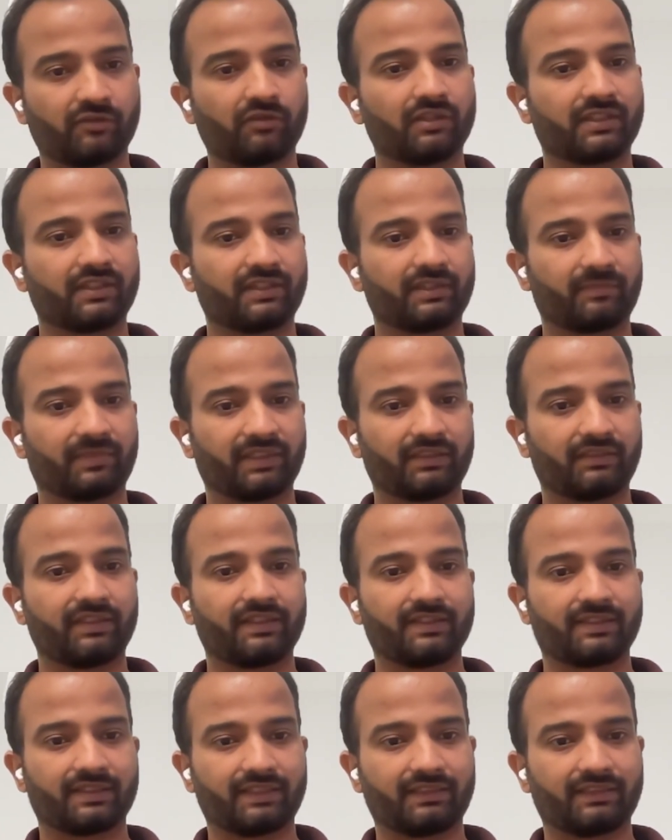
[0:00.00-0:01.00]
concept and
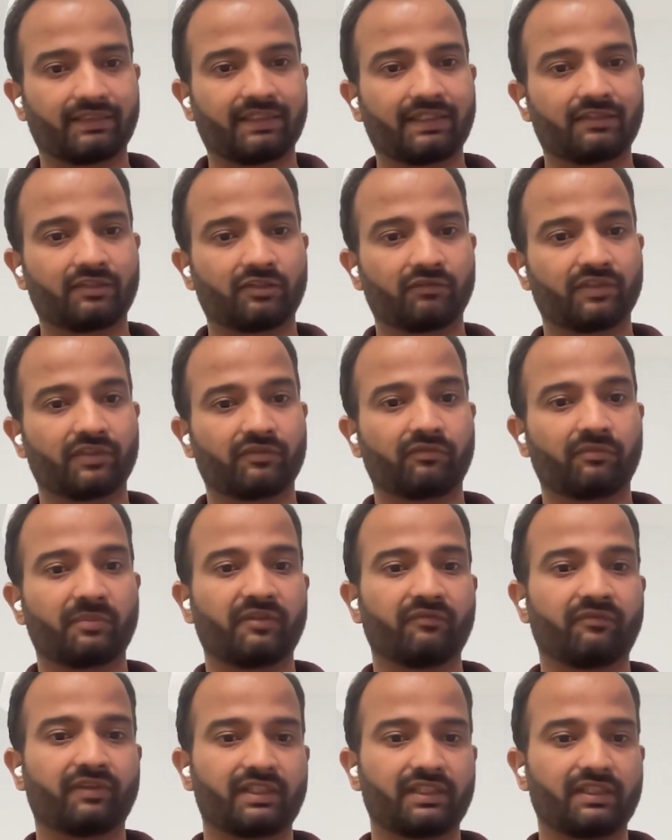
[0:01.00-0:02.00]
things like that, so which will be
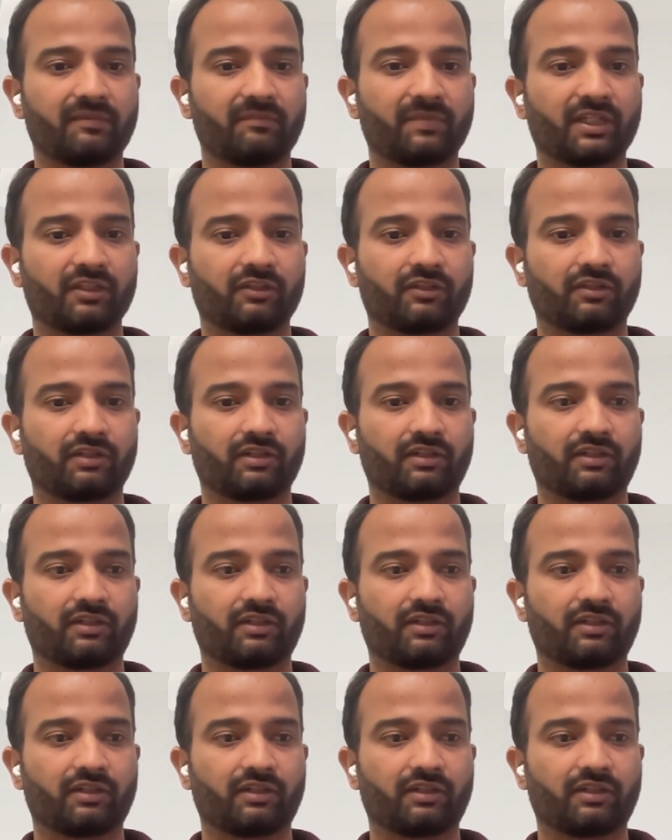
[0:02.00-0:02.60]
very much